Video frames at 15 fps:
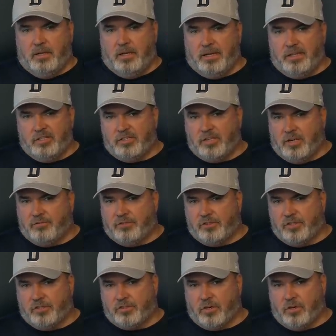against San
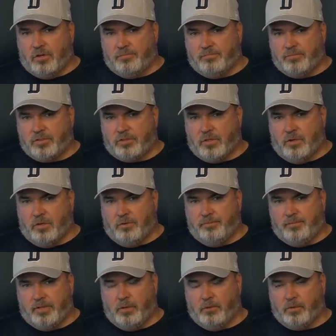Francisco. So,
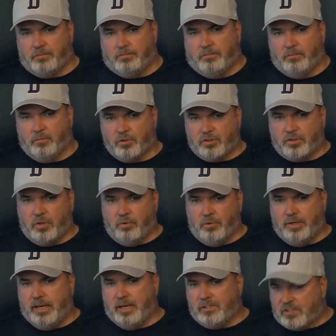you know, we're, we're still
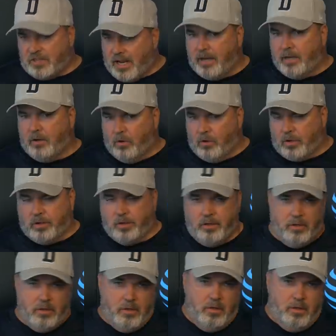in the unscouted look
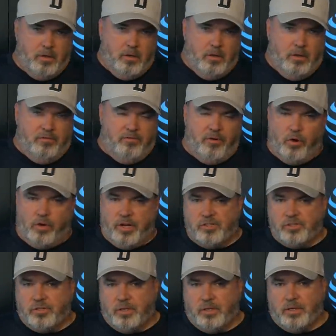
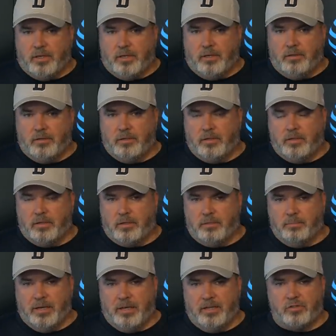focus, uh,
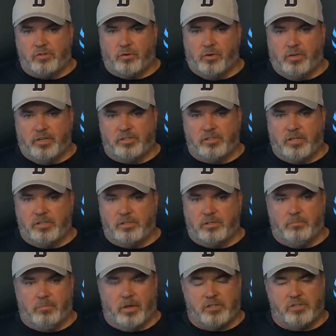being this early in the
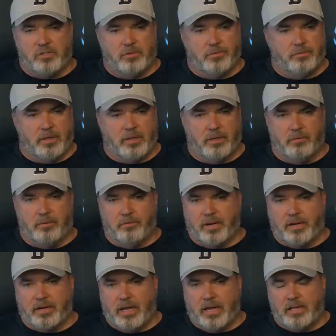season, bless you. Uh, we
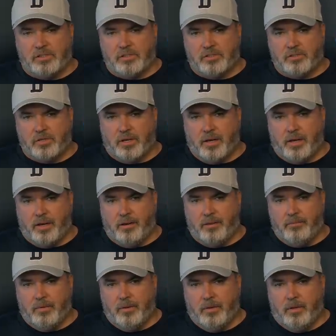recognize it's a
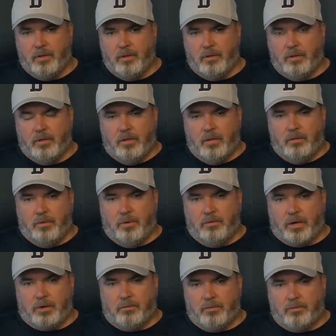uh, we,
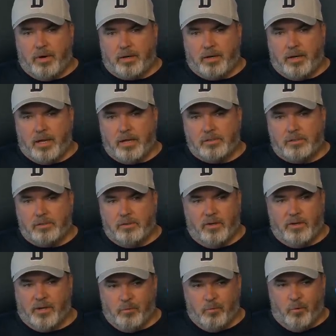rec- we recognize that you
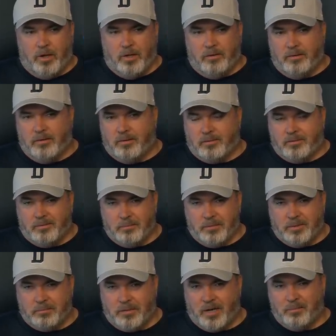only get one.
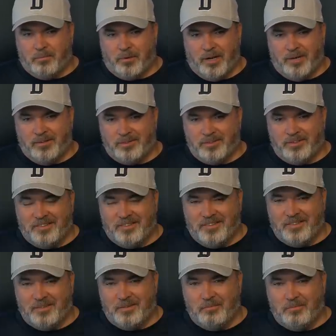right, right, so,
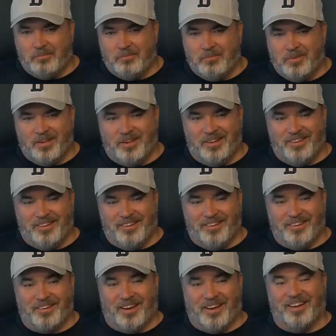yeah,
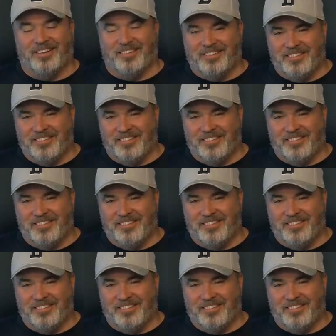okay.